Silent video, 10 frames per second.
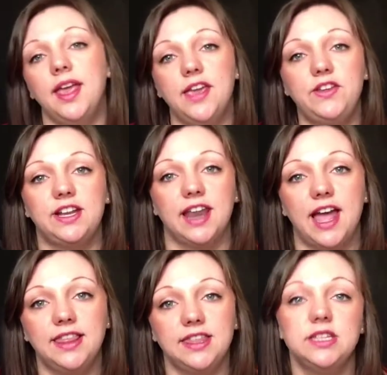If you'd
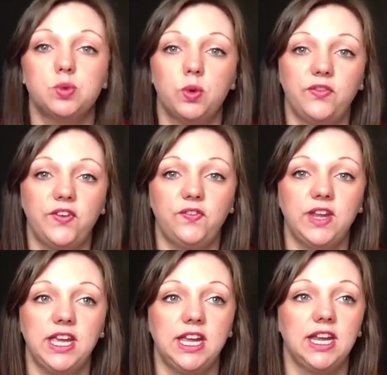like the
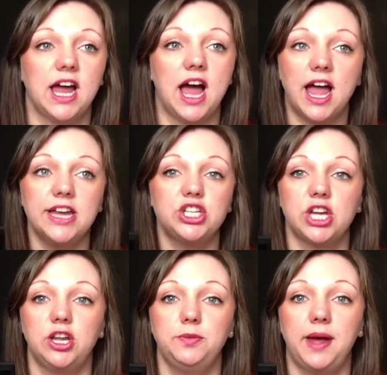15
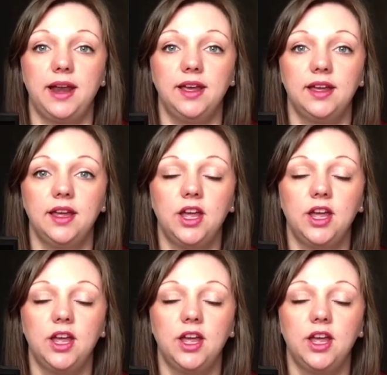eyeshadow palette,